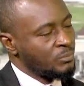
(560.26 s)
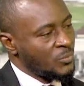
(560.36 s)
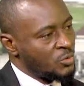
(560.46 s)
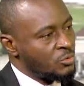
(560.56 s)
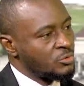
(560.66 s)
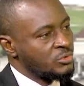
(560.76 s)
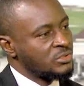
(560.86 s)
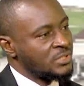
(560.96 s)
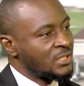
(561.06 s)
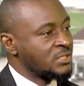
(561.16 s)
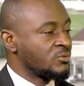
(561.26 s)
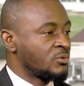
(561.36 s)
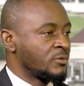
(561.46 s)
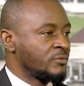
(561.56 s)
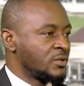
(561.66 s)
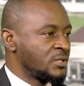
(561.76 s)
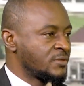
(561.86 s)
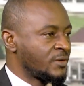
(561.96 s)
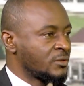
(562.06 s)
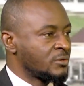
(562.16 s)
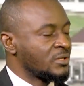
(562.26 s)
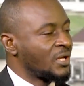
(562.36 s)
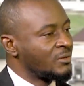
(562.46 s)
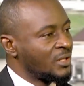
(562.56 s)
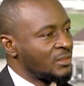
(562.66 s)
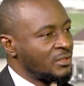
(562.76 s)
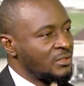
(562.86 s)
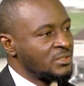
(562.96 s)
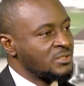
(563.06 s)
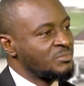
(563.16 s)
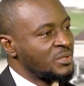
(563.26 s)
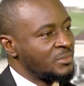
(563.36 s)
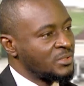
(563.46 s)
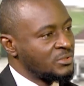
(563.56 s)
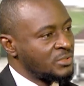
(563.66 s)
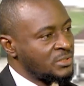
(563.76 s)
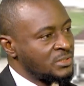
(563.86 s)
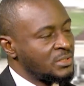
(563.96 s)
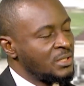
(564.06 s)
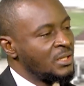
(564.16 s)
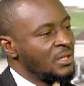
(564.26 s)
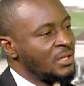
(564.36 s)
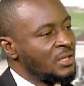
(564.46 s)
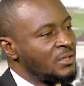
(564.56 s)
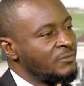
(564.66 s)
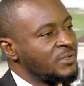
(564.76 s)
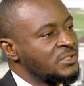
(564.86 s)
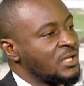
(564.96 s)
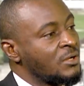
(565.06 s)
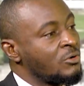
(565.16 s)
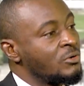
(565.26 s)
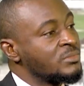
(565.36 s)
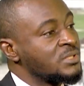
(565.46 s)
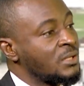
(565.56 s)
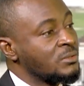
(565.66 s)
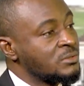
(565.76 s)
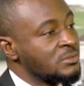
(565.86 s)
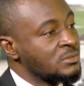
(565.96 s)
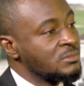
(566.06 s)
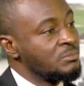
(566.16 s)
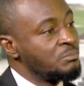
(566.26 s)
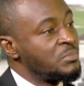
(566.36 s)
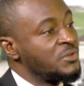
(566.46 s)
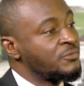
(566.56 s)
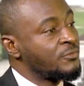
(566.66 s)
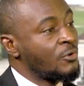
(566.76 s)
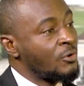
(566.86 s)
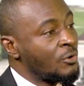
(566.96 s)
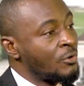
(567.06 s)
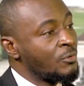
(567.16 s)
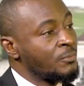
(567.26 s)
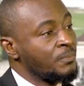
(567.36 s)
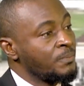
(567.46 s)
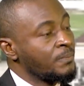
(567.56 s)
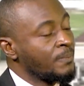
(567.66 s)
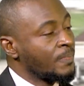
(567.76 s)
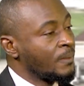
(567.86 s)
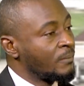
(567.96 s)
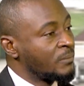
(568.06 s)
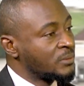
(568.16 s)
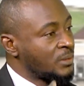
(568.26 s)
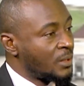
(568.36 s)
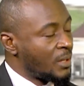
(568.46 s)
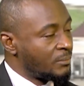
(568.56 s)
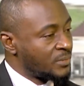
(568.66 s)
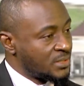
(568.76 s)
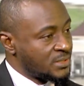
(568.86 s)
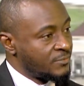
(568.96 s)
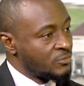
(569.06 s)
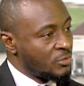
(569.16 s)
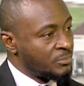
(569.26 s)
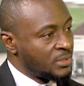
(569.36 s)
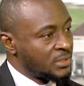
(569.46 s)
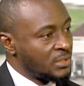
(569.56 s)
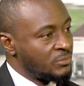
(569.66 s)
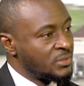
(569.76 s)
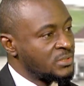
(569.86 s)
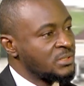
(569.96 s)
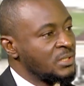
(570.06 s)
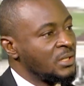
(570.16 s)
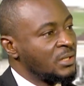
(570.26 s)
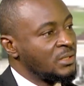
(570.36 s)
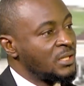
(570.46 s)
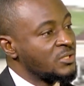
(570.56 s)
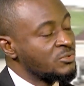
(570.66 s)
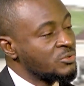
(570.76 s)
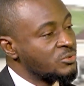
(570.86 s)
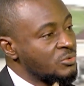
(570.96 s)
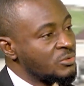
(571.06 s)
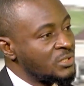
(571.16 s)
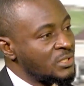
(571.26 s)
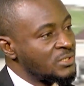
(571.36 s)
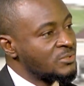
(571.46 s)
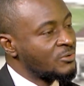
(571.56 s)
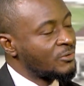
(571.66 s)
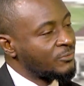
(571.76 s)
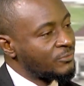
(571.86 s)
growth. That is one of the risk factors. Another thing is prematurity. If a child comes out before 37 completed weeks, there's also the risk of